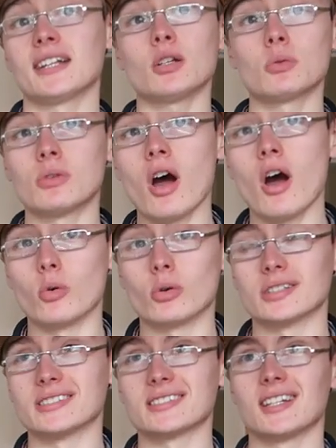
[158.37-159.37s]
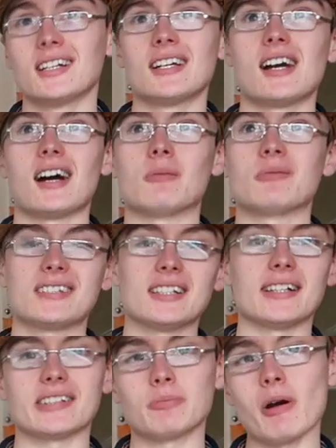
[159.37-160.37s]
I don't know, because I'm
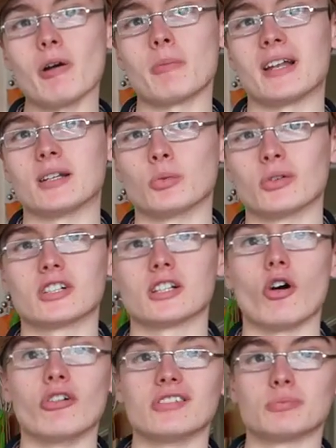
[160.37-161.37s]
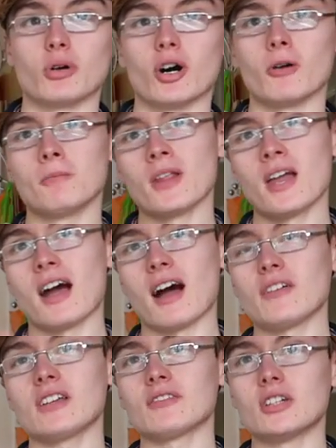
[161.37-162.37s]
still experimenting with clothes, but
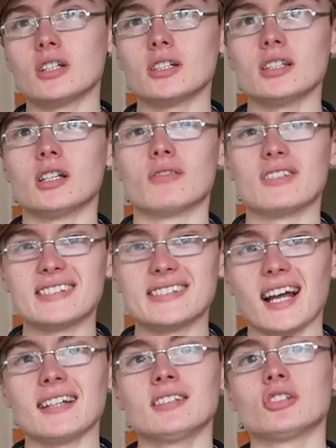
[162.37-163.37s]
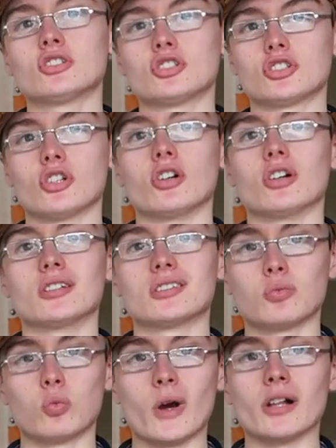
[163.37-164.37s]
I think the, you know, the standard
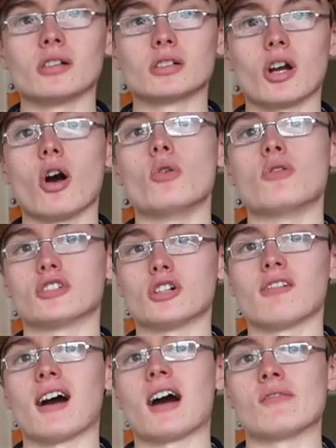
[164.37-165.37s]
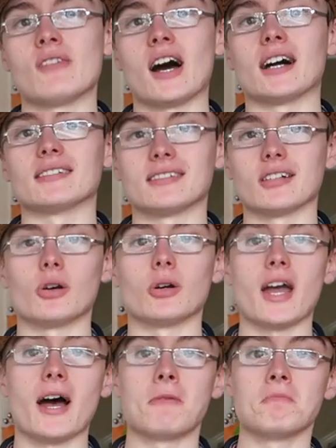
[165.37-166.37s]
shirts will go for around that. So,
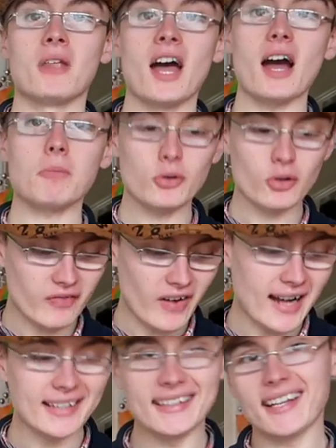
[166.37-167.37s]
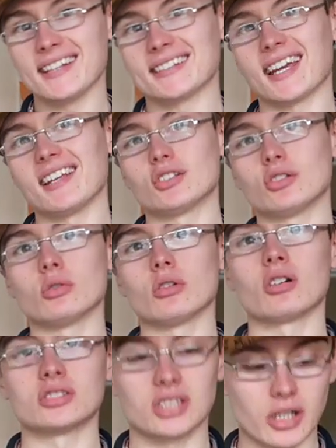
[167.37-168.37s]
yeah, happy with that, and it didn't take too
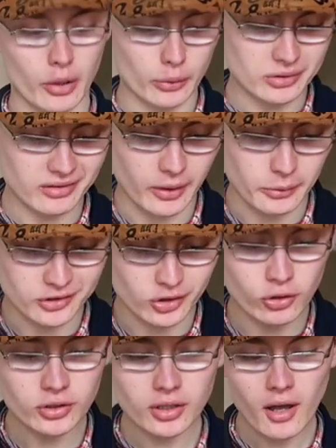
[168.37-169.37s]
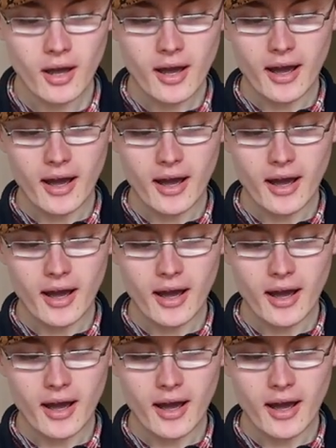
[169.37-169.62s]
long to go, so that was good.